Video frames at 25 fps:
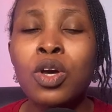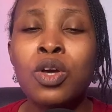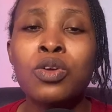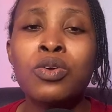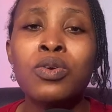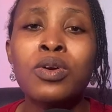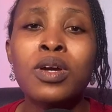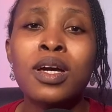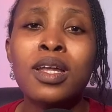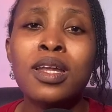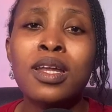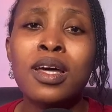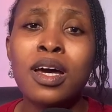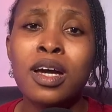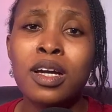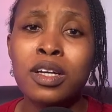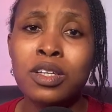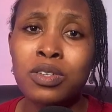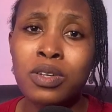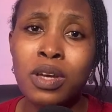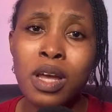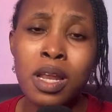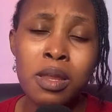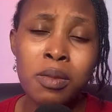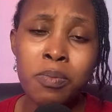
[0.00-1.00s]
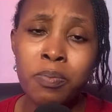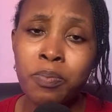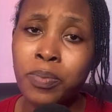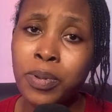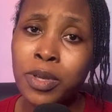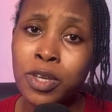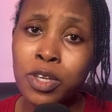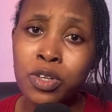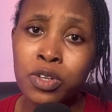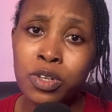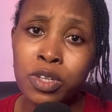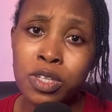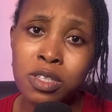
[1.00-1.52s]
you can actually
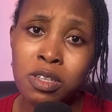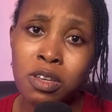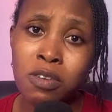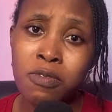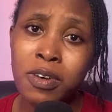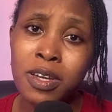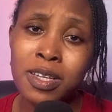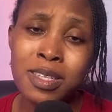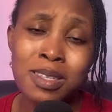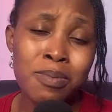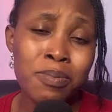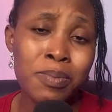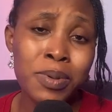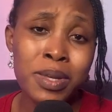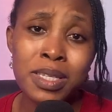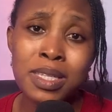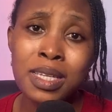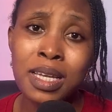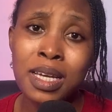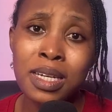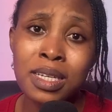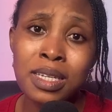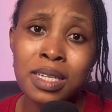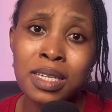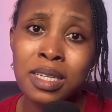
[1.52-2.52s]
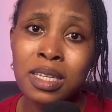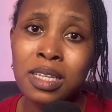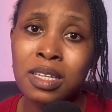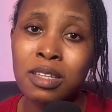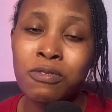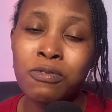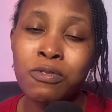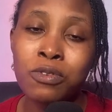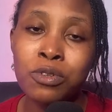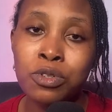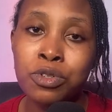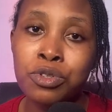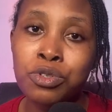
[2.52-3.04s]
pitch yourself as the best candidate
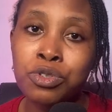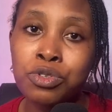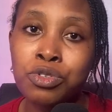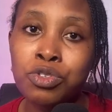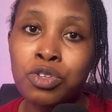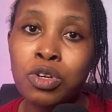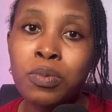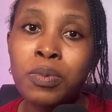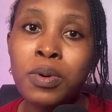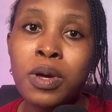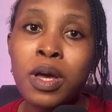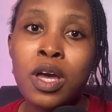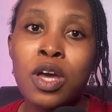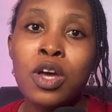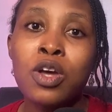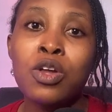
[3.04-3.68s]
for this job.